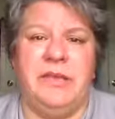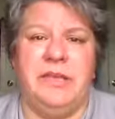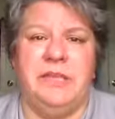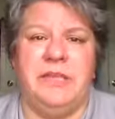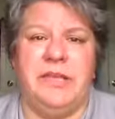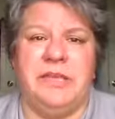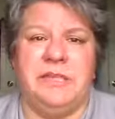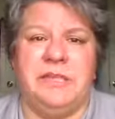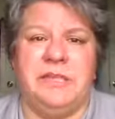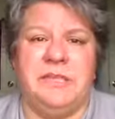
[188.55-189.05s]

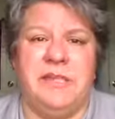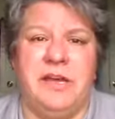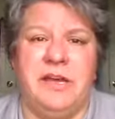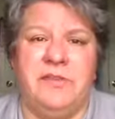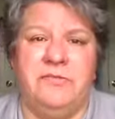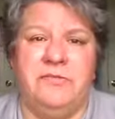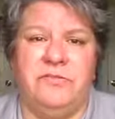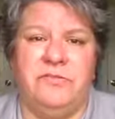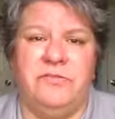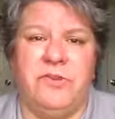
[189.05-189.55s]
things to
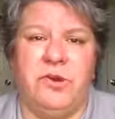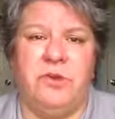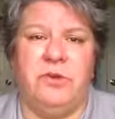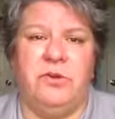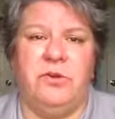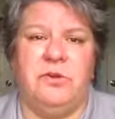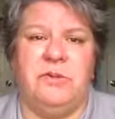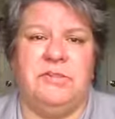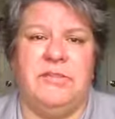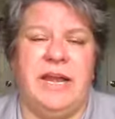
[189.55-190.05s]

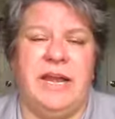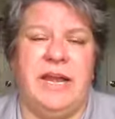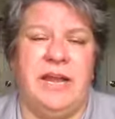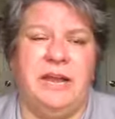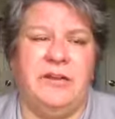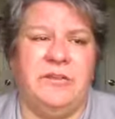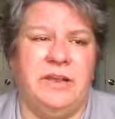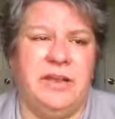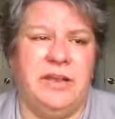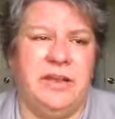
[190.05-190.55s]
unfold
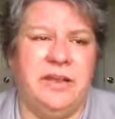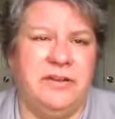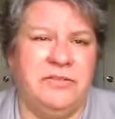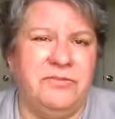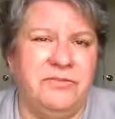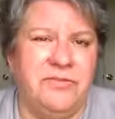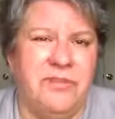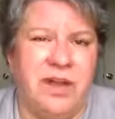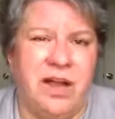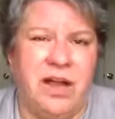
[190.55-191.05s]
and
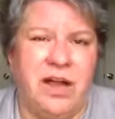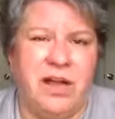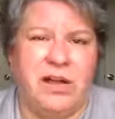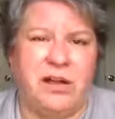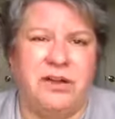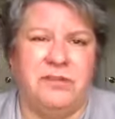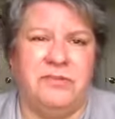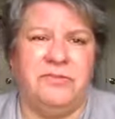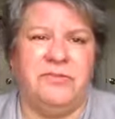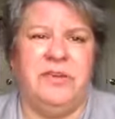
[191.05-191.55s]

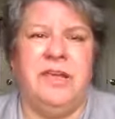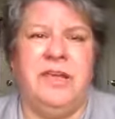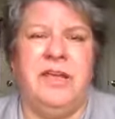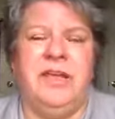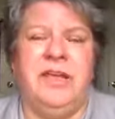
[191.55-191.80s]
evolve